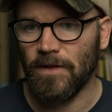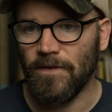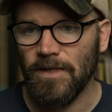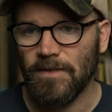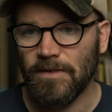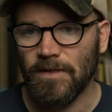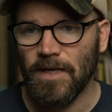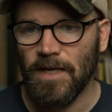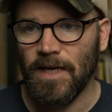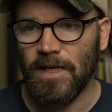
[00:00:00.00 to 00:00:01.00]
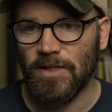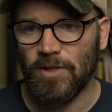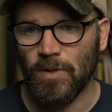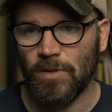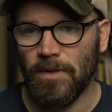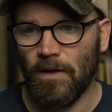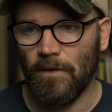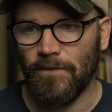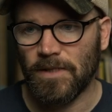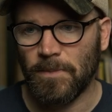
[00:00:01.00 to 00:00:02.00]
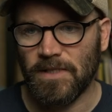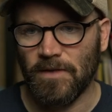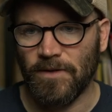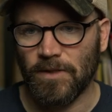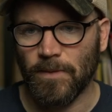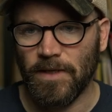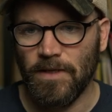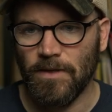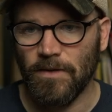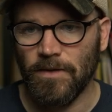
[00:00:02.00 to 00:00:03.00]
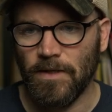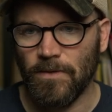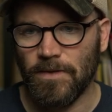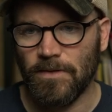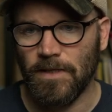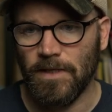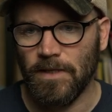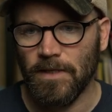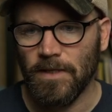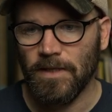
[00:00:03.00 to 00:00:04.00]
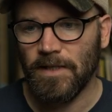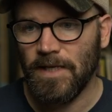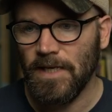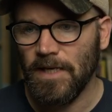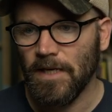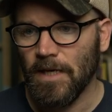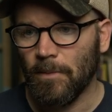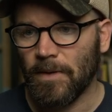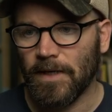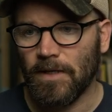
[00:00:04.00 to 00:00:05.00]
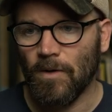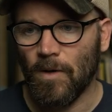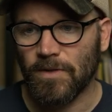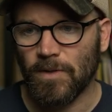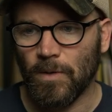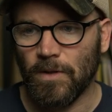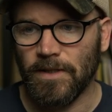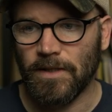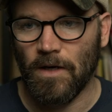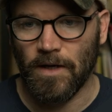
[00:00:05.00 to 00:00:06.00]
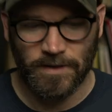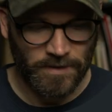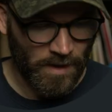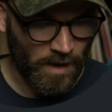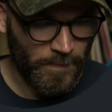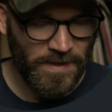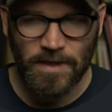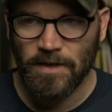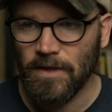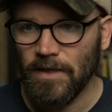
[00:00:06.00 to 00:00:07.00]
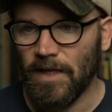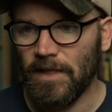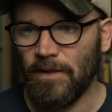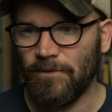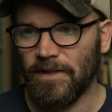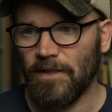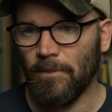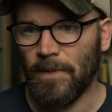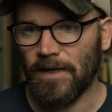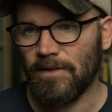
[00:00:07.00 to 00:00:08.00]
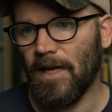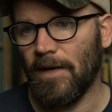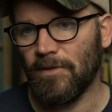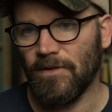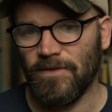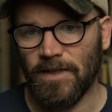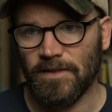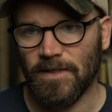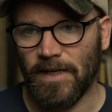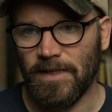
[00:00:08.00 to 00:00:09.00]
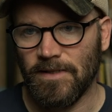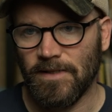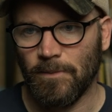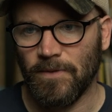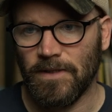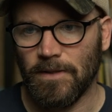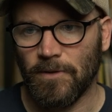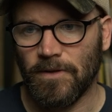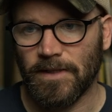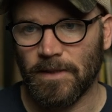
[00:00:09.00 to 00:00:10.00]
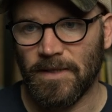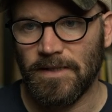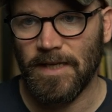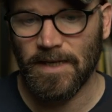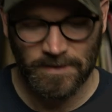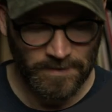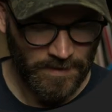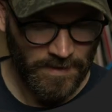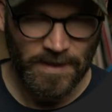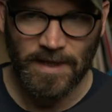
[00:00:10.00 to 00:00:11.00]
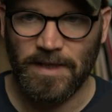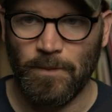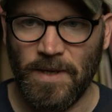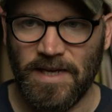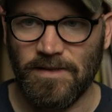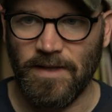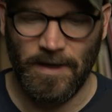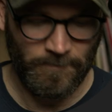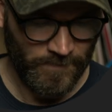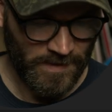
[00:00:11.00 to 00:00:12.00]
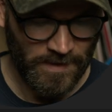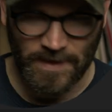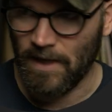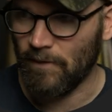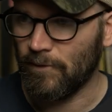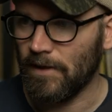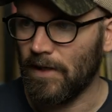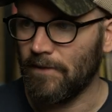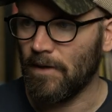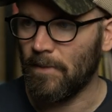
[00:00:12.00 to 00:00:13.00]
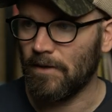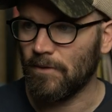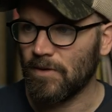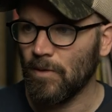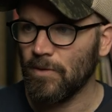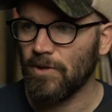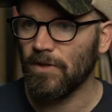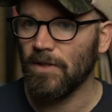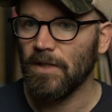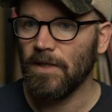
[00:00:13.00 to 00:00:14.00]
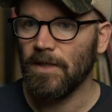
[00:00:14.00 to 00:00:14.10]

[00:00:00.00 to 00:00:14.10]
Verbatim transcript: on this, and it shows me all the specifics right here. Here is the key, but I can also click on copy. And then if I come back to After Effects, I can simply double click in my text and then paste that. And now voila, I've got my little soldier.